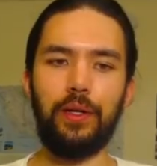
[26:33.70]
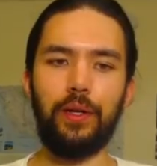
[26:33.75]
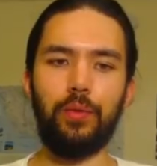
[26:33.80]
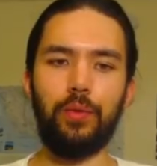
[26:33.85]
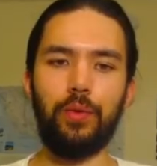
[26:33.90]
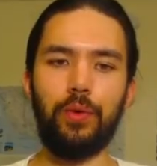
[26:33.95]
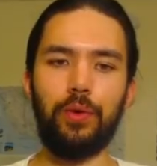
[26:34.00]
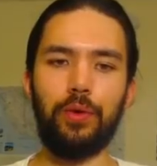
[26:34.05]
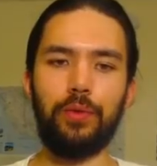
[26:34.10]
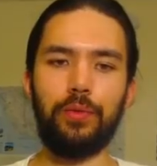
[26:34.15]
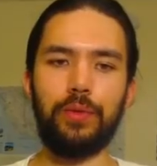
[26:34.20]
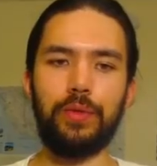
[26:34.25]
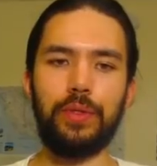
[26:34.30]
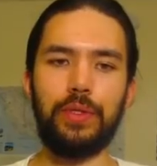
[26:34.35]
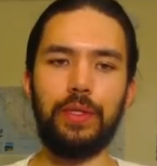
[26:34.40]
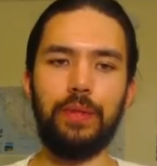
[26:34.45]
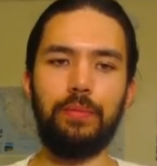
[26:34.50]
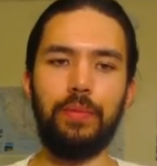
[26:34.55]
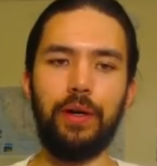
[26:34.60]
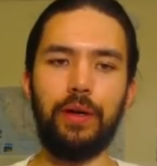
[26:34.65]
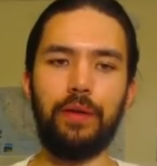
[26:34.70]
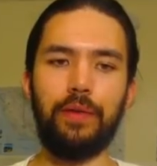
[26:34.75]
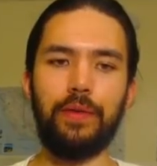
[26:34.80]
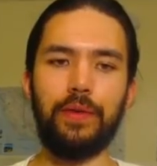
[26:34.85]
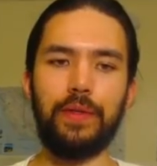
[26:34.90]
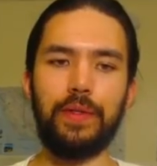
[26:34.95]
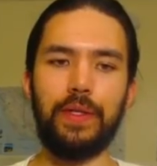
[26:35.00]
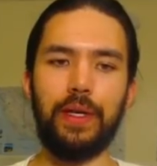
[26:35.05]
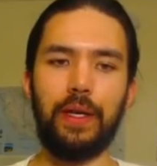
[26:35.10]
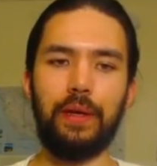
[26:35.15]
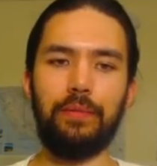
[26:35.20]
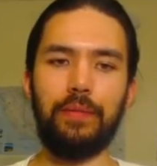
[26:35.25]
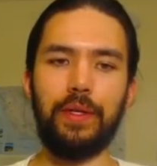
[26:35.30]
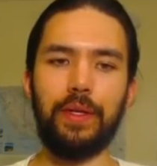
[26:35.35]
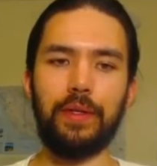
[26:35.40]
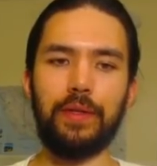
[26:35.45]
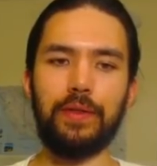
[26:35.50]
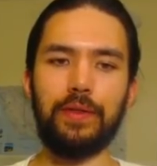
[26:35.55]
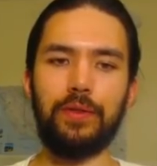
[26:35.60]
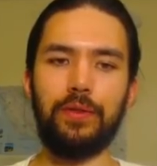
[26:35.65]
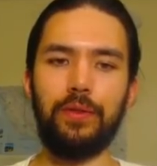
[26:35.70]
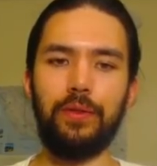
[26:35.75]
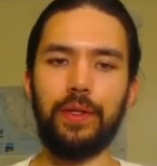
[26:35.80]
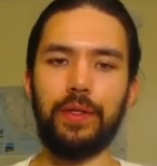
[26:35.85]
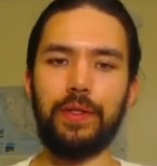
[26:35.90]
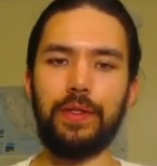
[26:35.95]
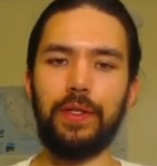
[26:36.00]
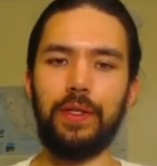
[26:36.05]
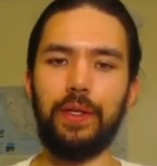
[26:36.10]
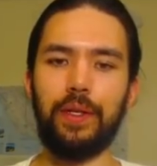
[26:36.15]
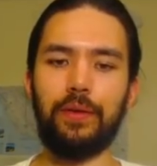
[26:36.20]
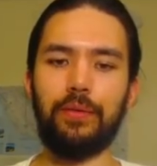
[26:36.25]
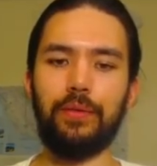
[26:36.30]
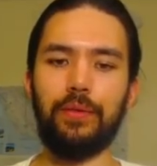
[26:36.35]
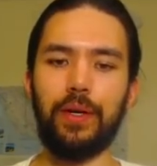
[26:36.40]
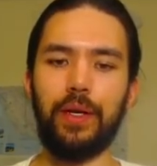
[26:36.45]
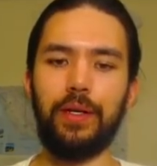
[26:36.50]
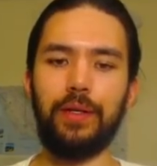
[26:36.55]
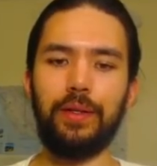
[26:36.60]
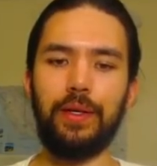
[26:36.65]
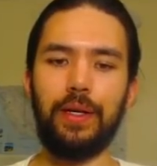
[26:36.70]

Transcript: World would debug for the same thing as Tulatin, right?